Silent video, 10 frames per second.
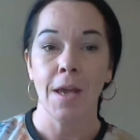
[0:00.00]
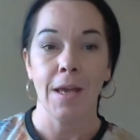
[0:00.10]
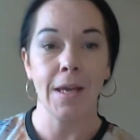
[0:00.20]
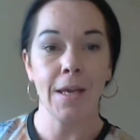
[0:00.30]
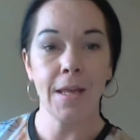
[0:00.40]

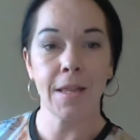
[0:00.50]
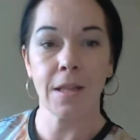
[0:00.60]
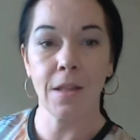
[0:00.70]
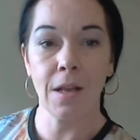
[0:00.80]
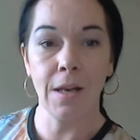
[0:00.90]
here's
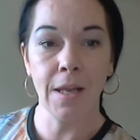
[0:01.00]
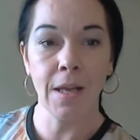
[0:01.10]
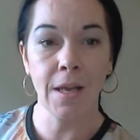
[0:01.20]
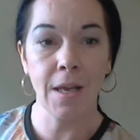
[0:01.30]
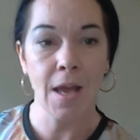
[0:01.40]
the
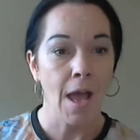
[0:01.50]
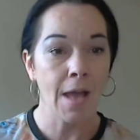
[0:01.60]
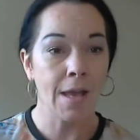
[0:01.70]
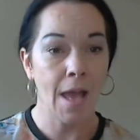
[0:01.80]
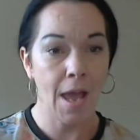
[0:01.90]
link
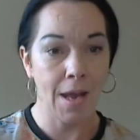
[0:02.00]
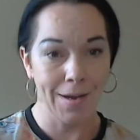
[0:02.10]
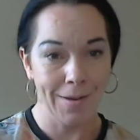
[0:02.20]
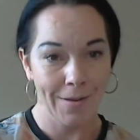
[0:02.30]
again.